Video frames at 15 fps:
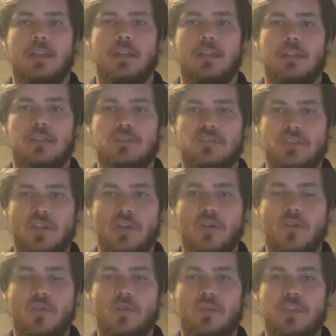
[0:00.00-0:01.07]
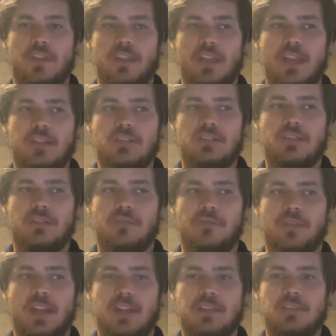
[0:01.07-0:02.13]
And so in the election
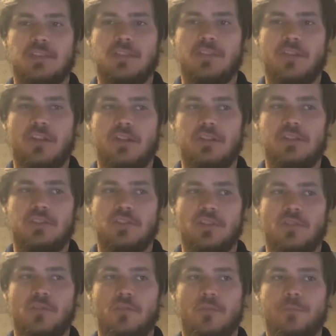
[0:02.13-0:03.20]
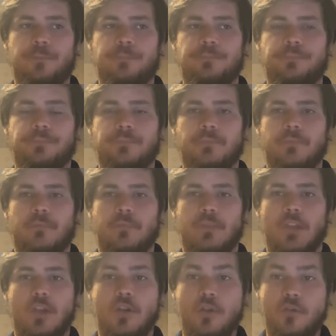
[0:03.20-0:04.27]
of 1932,
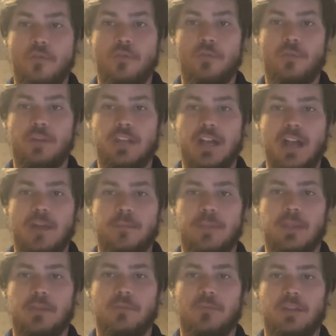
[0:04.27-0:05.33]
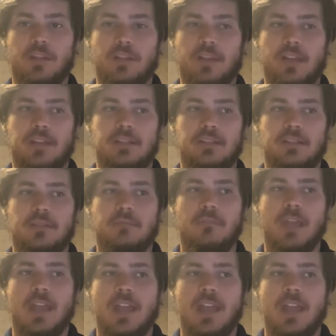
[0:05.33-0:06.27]
Hoover would not be reelected.